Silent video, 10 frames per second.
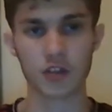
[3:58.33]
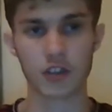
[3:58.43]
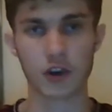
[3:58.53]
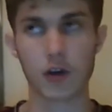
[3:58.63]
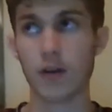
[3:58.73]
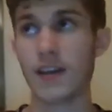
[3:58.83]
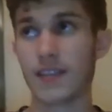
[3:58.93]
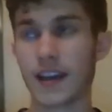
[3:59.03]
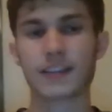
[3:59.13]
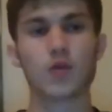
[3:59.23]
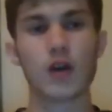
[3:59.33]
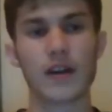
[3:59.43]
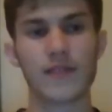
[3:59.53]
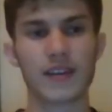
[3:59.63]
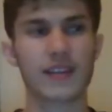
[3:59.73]
So that's what I
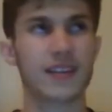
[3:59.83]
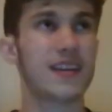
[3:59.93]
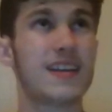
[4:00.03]
think